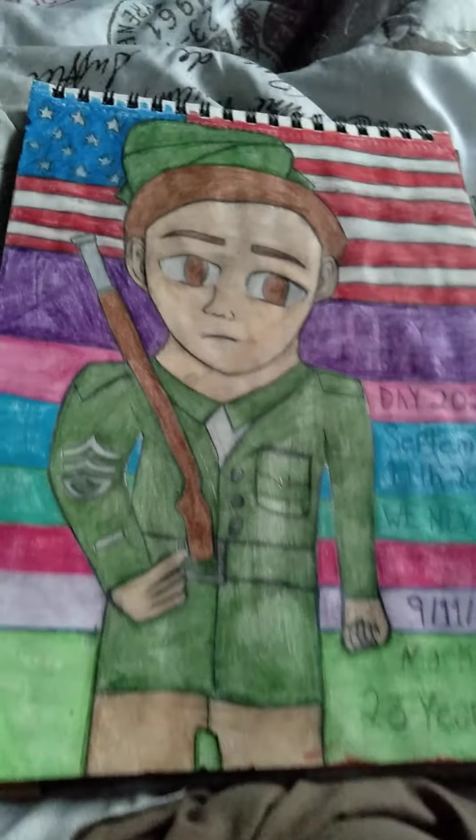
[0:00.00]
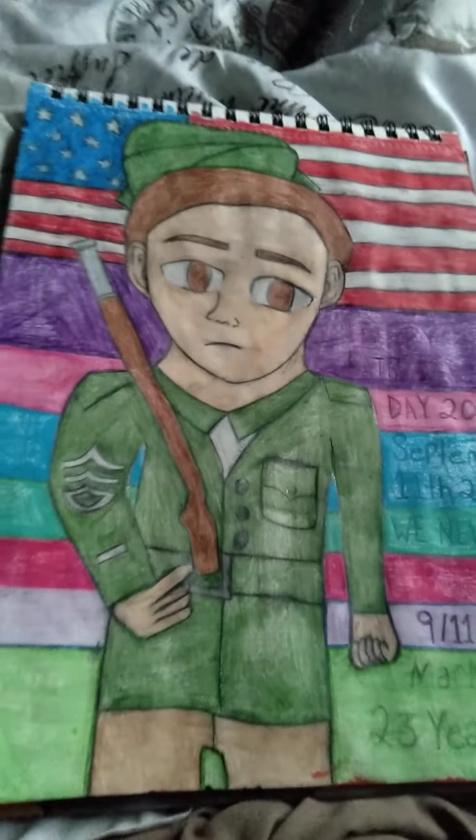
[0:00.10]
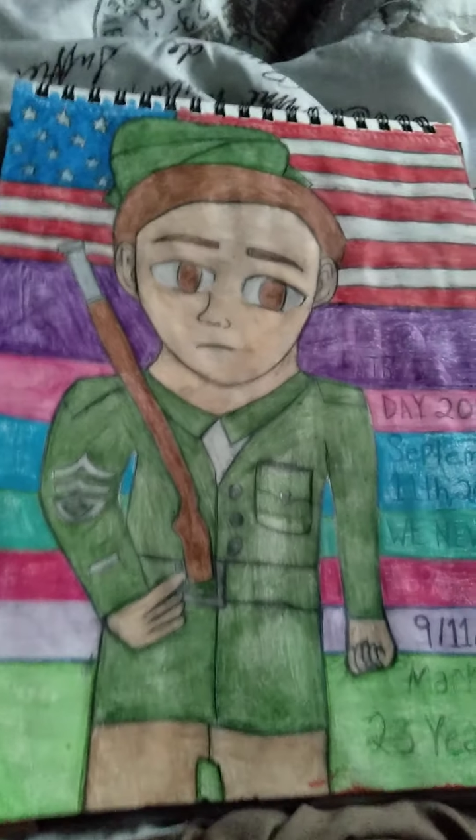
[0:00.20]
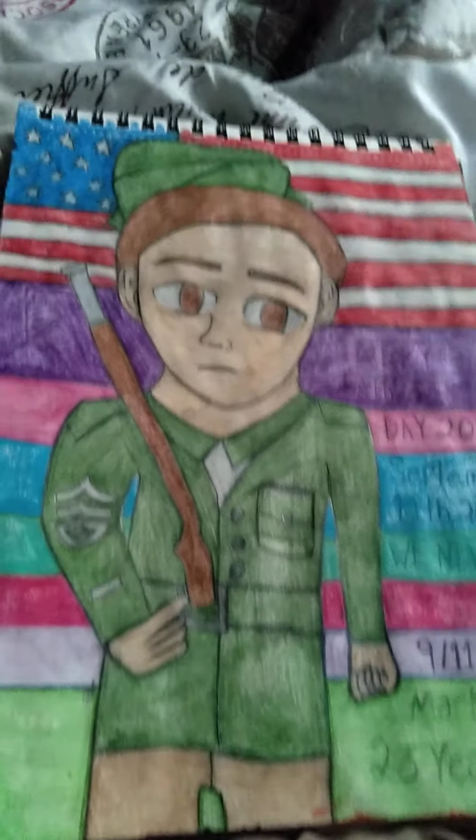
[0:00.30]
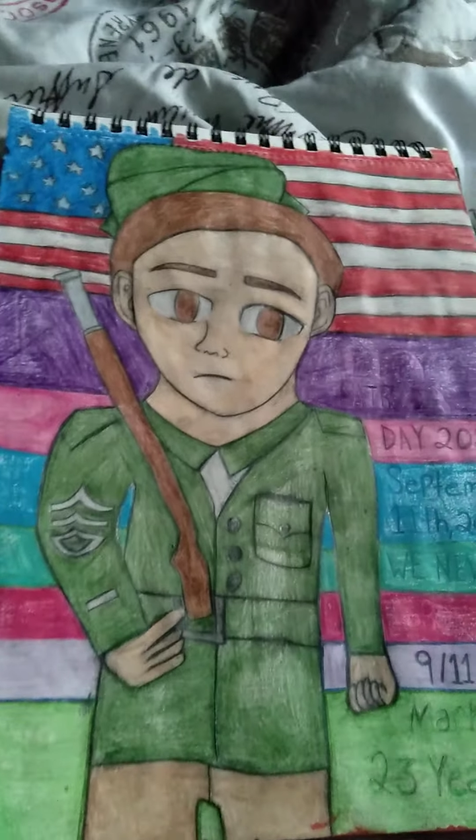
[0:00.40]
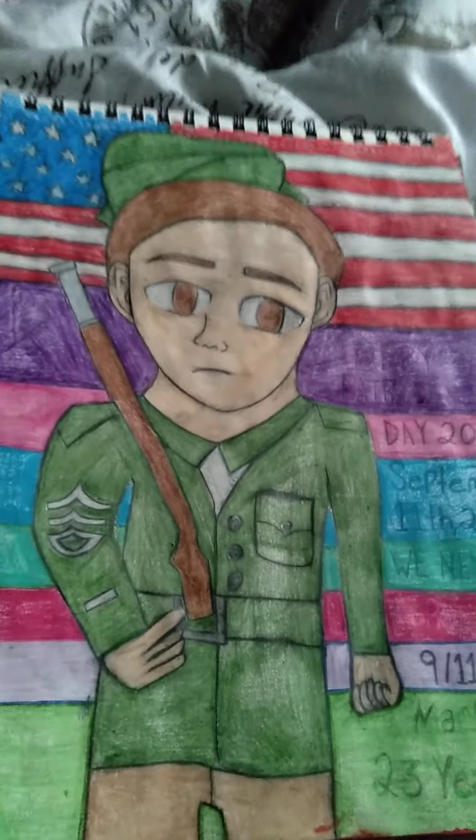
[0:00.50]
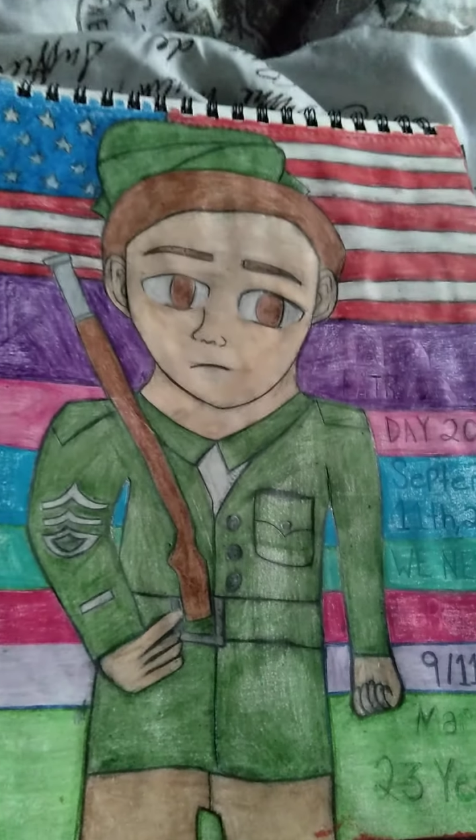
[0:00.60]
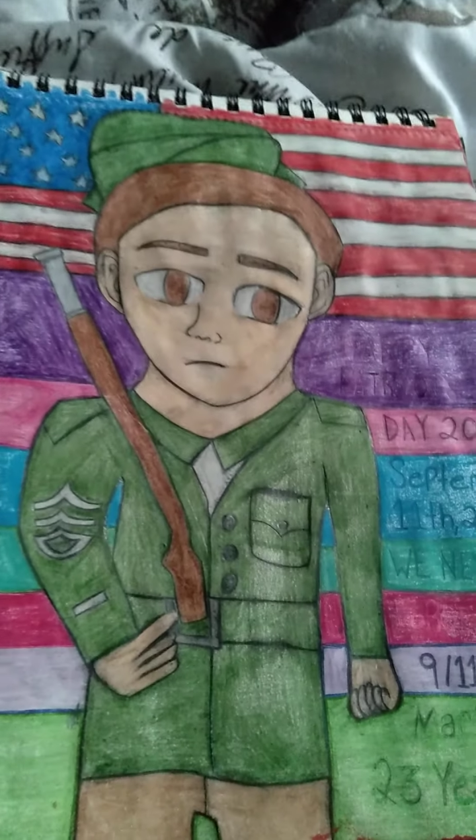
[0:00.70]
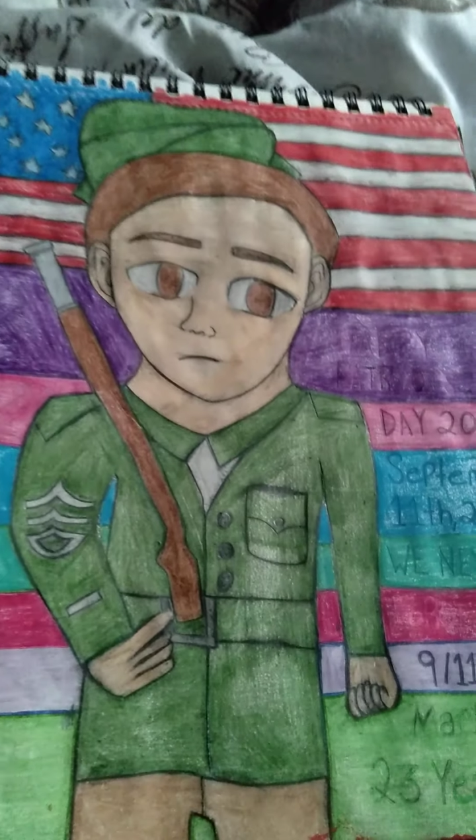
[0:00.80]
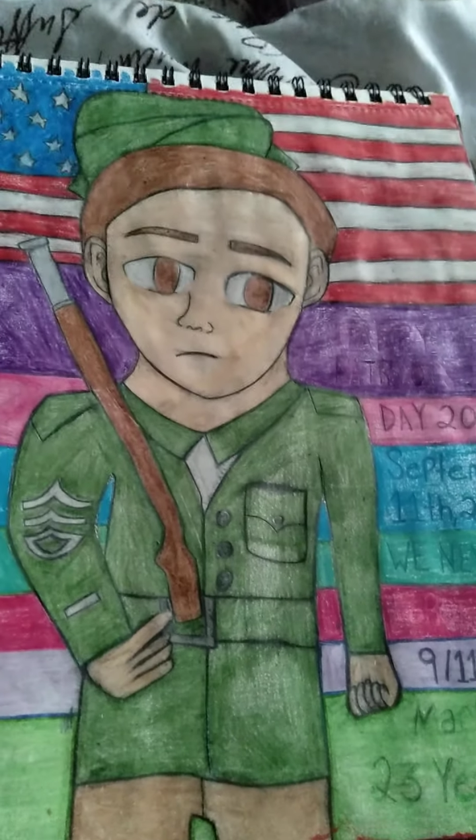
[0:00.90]
Hello guys,
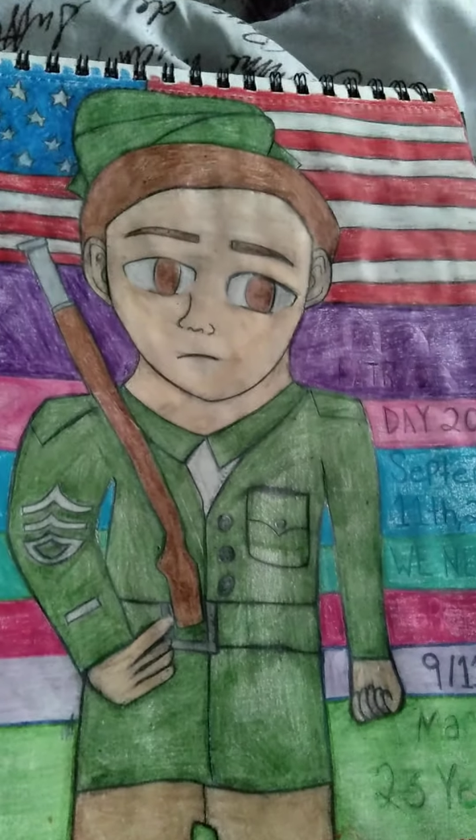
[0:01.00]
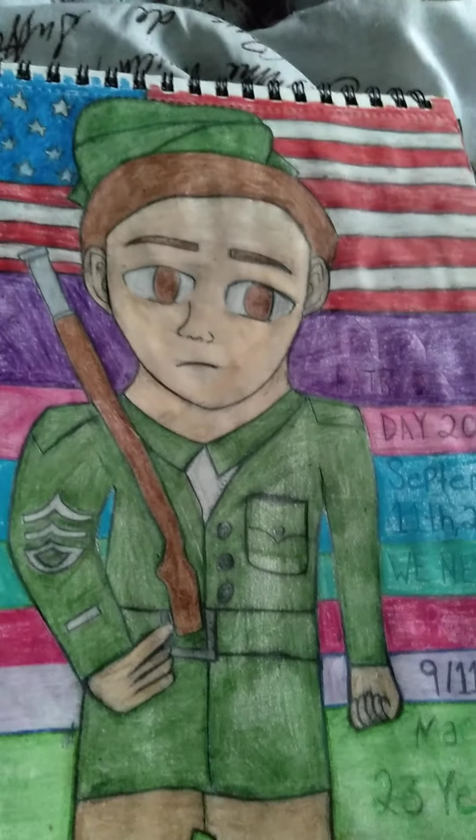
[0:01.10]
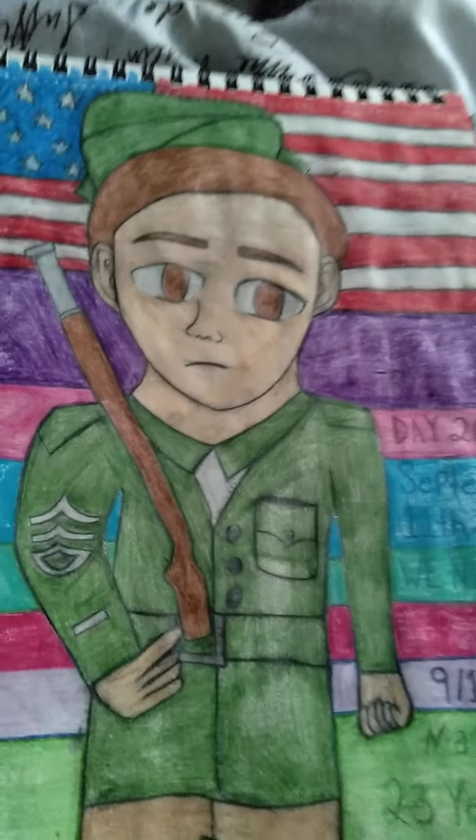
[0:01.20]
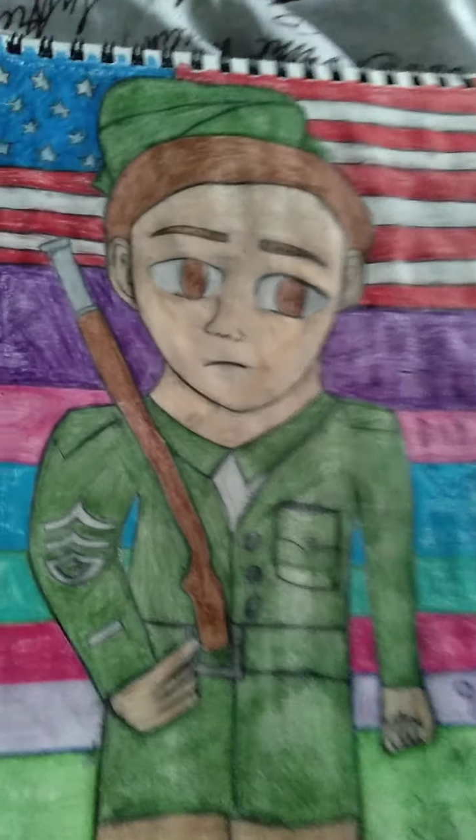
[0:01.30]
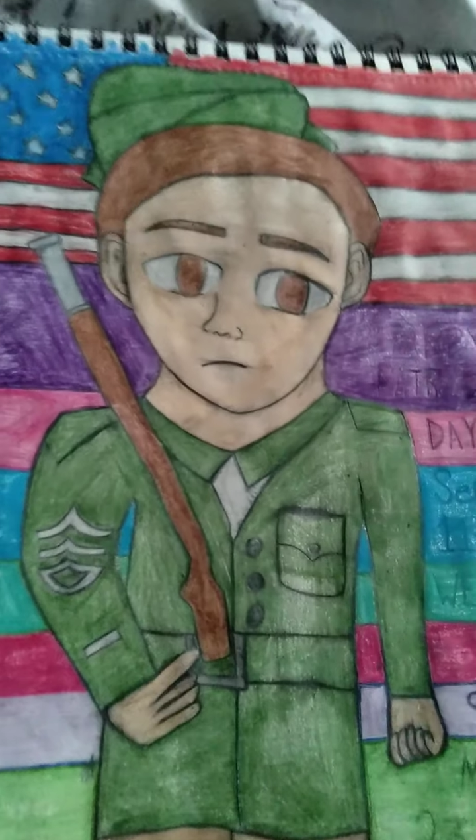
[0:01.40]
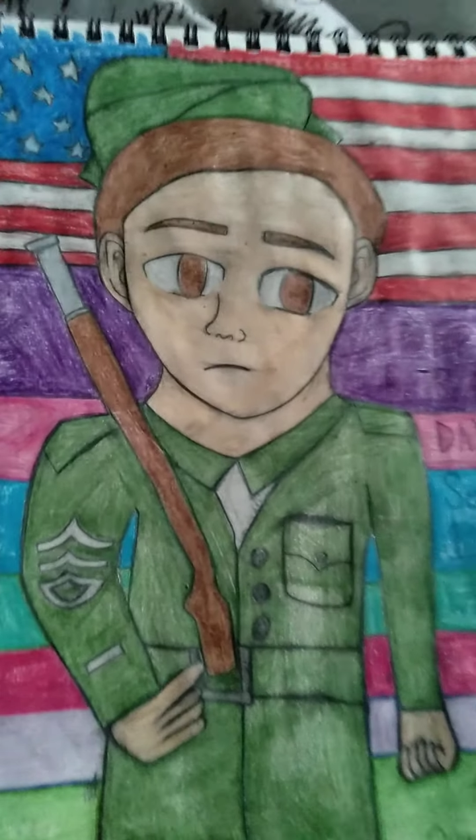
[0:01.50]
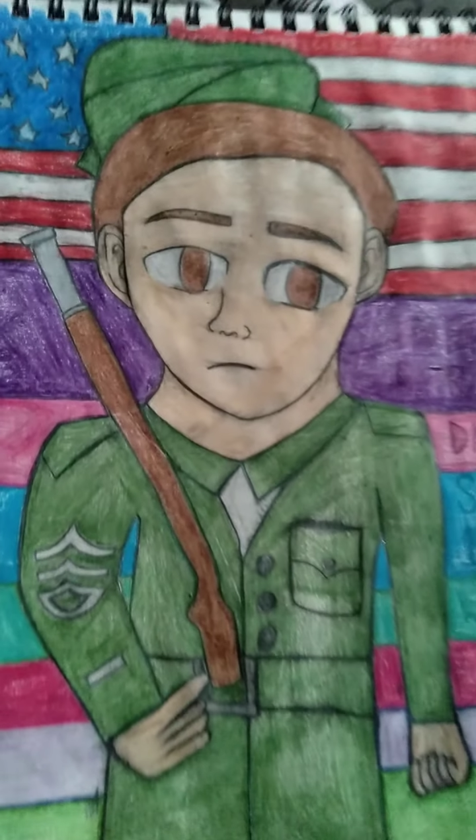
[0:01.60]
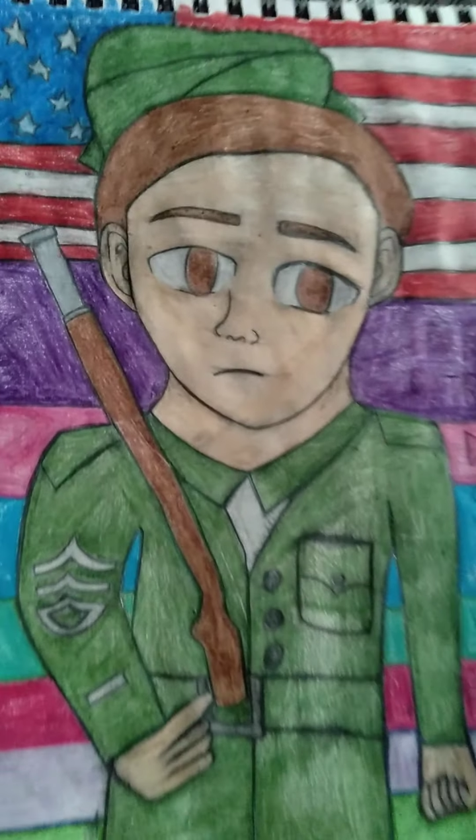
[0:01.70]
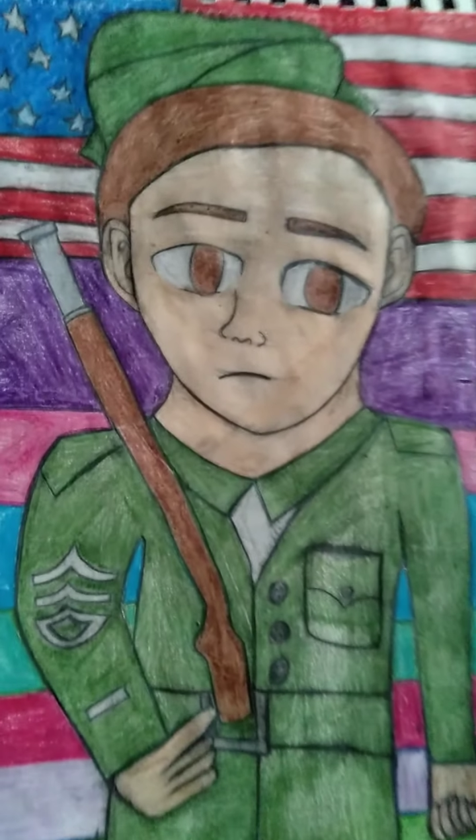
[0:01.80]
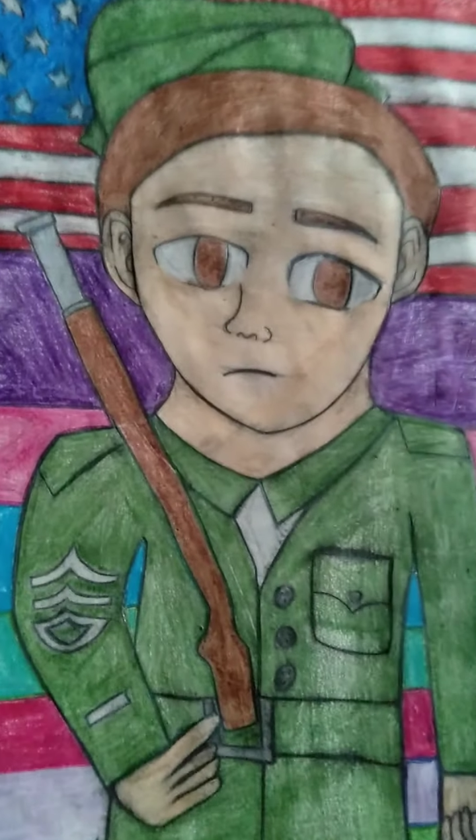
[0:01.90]
Alanna here and back
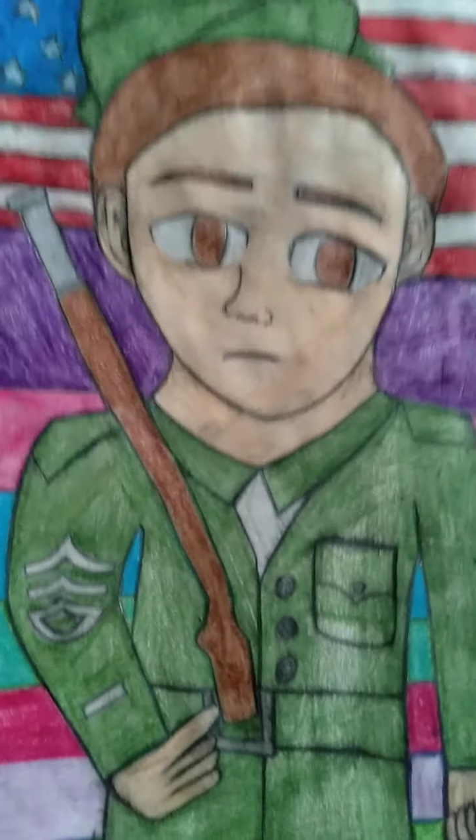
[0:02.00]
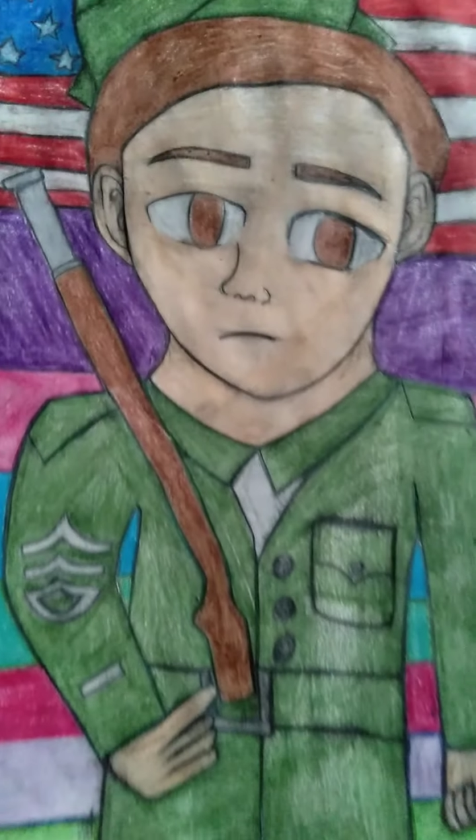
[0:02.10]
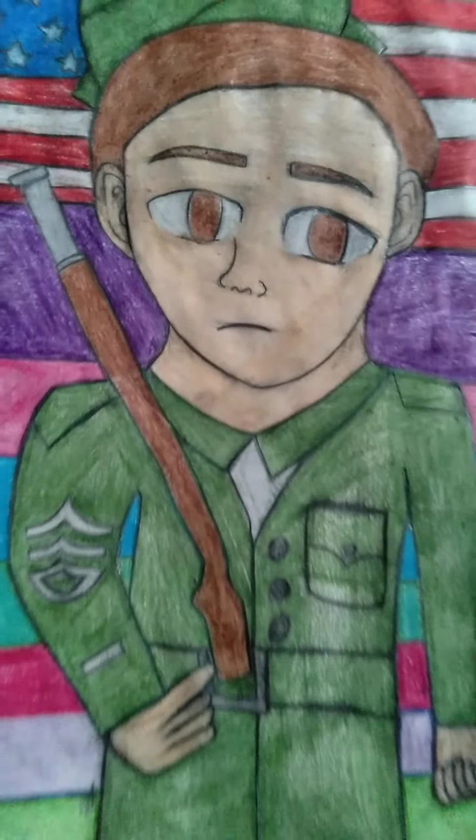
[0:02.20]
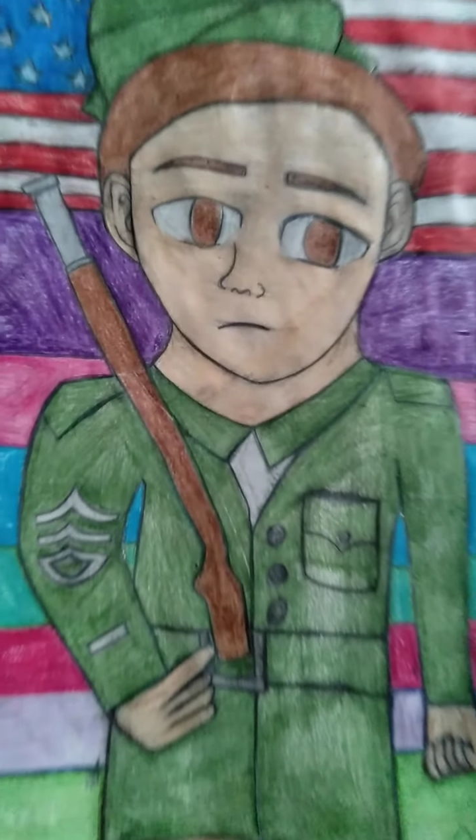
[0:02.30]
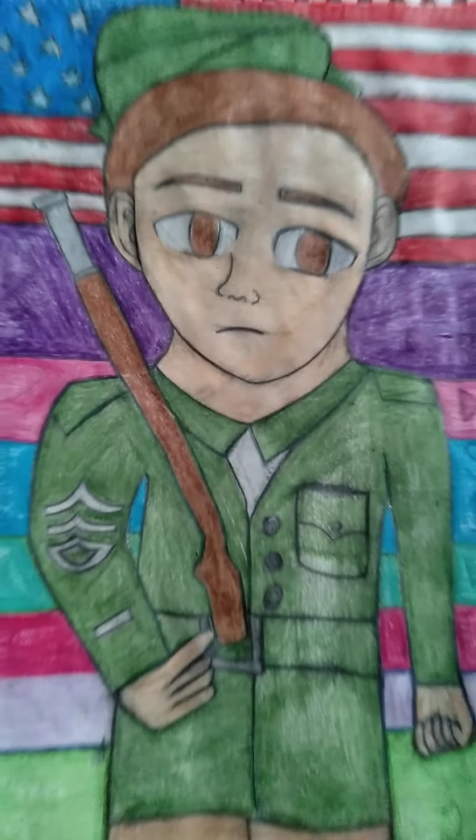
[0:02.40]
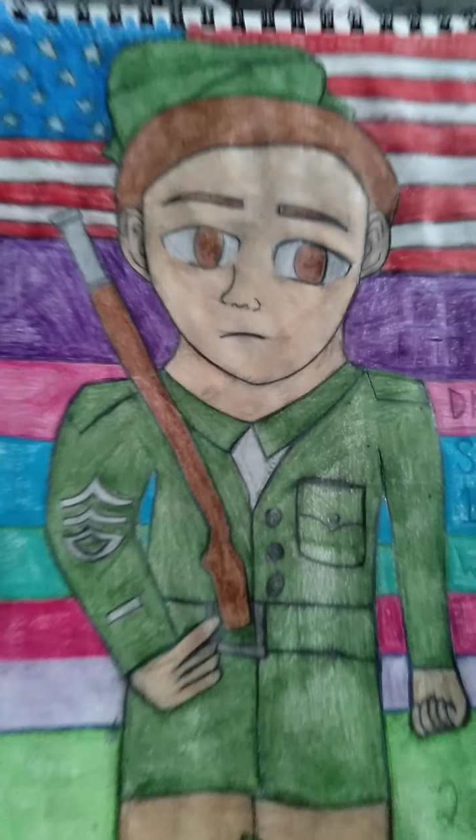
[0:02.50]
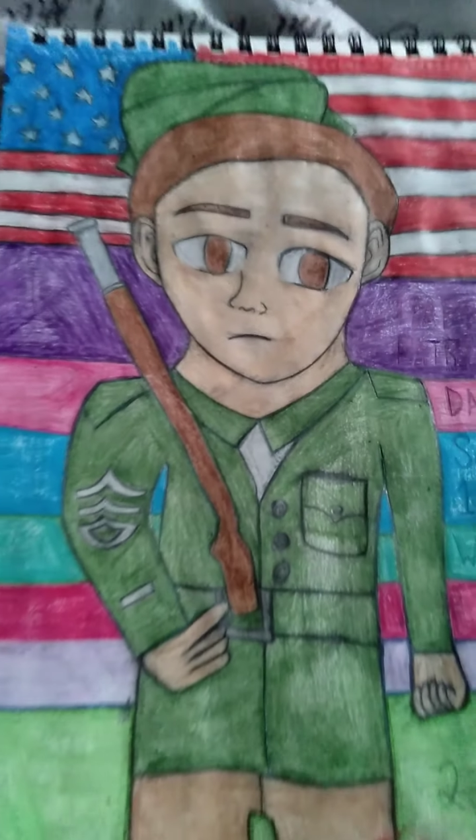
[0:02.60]
for another video.